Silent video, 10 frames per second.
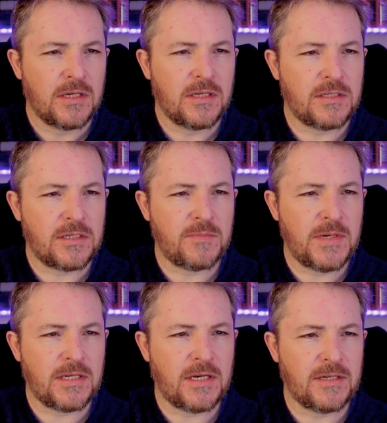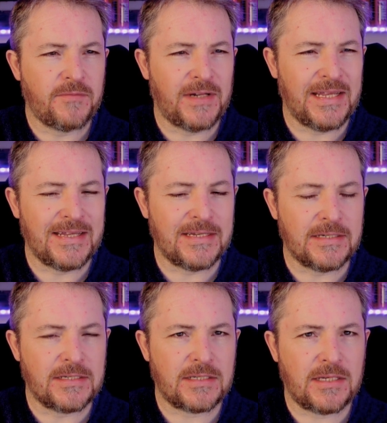Because the smell kind of
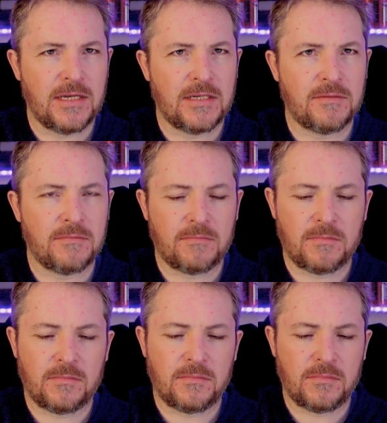lingers and